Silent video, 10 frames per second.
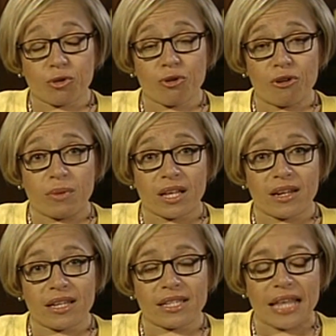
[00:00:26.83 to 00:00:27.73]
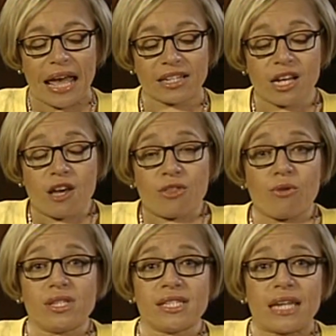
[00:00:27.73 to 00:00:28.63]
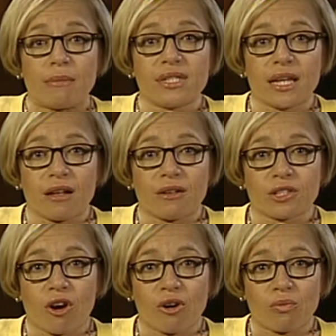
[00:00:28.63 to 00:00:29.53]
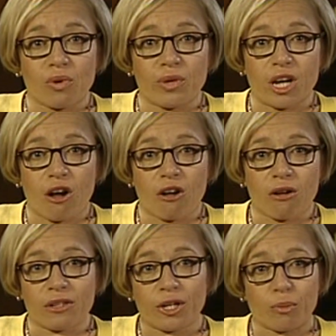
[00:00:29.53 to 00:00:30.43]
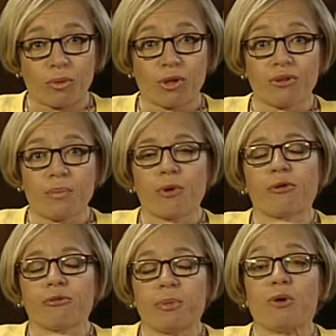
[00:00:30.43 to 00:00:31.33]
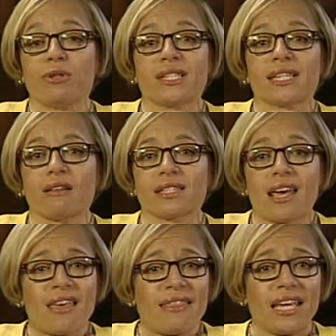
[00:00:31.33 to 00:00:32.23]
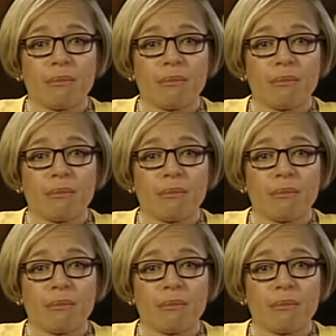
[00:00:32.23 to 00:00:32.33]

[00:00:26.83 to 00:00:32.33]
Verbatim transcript: umbilical cord blood is that those stem cells are what we call, you know, pluripotent cells.